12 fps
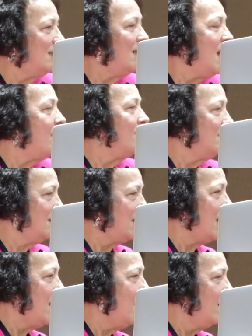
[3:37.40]
the levels
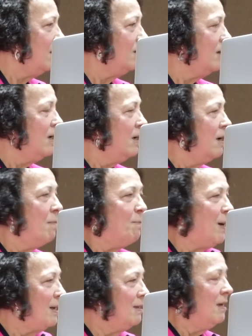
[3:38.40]
they are.
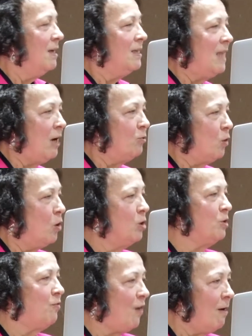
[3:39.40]
But
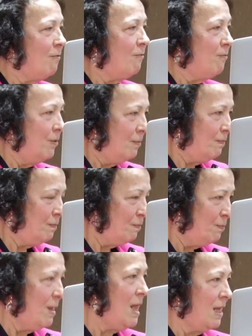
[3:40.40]
those 5
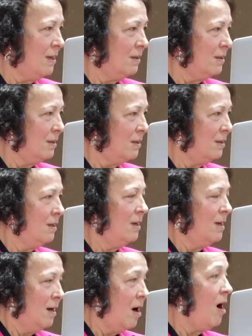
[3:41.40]
million
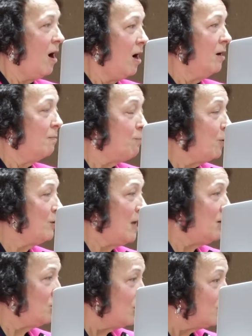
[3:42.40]
are
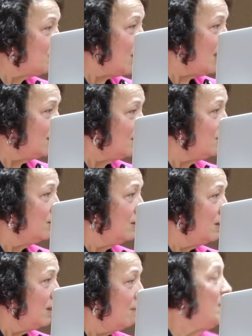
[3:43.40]
potential threats
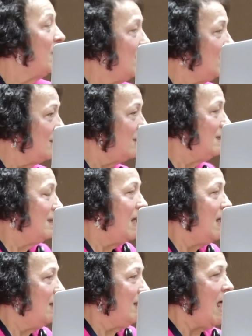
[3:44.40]
because
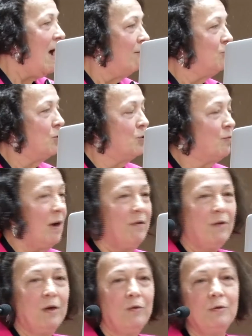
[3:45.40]
they have to
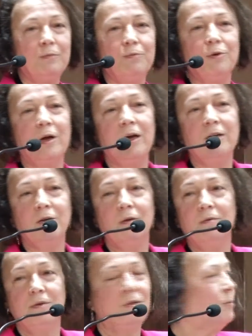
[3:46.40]
survive. One of the prior
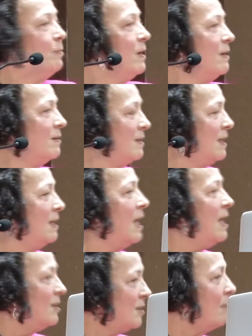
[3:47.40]
speakers said
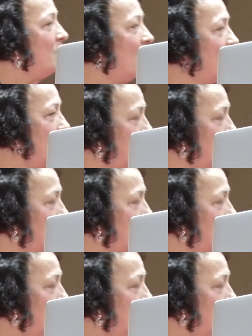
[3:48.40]
sometimes